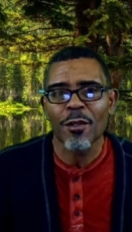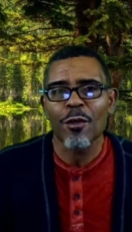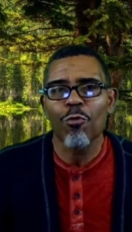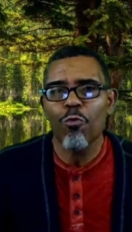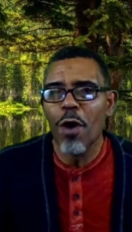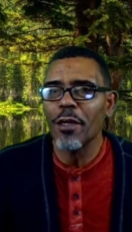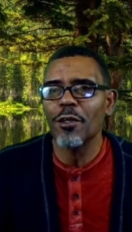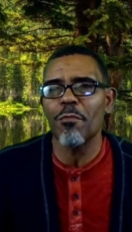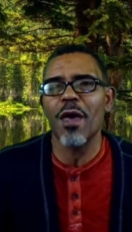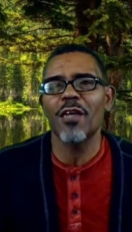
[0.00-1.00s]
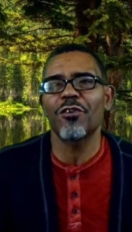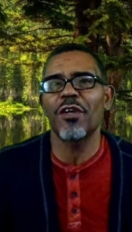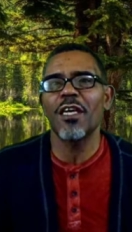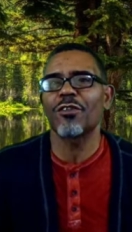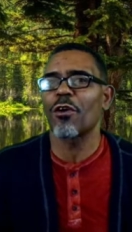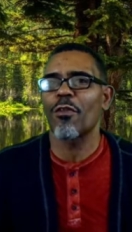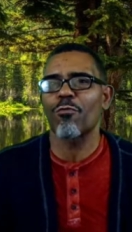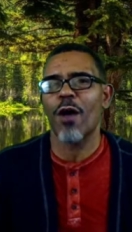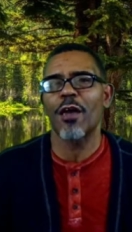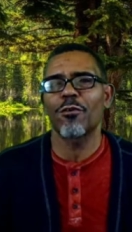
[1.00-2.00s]
What an imagination on the
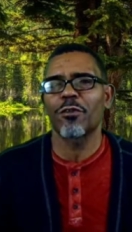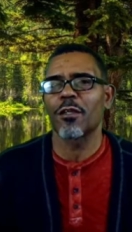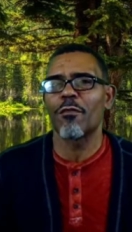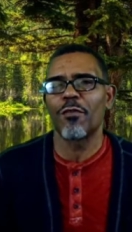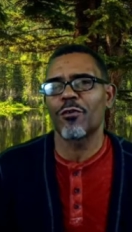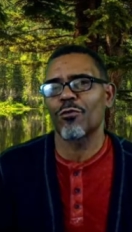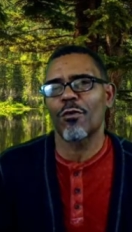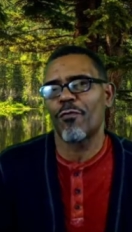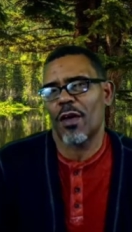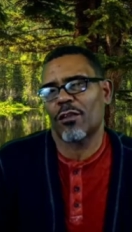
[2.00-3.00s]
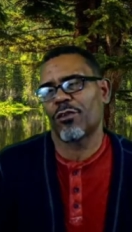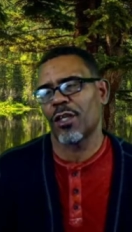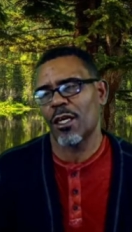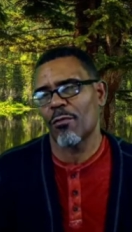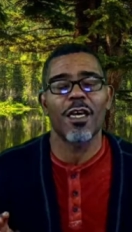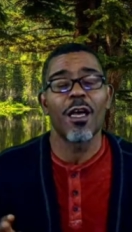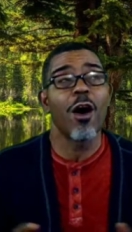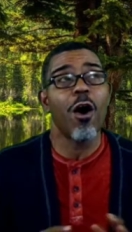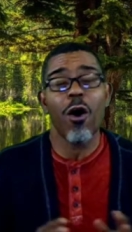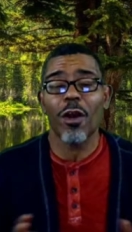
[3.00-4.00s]
writers and the visual effects team.
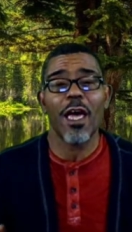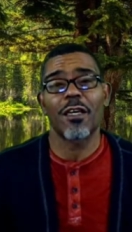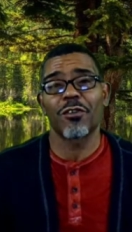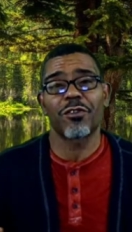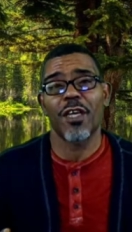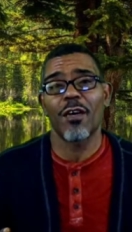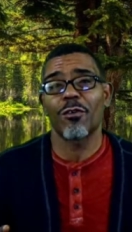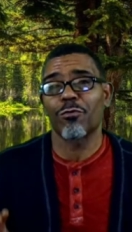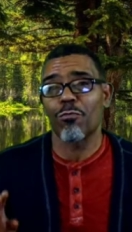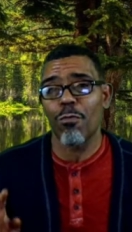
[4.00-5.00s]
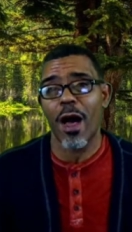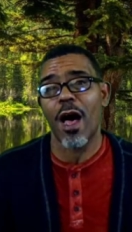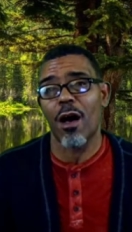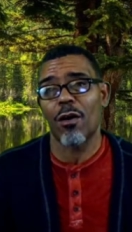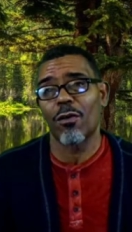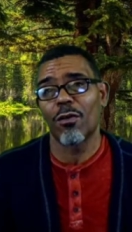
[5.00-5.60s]
All I could say was, wow.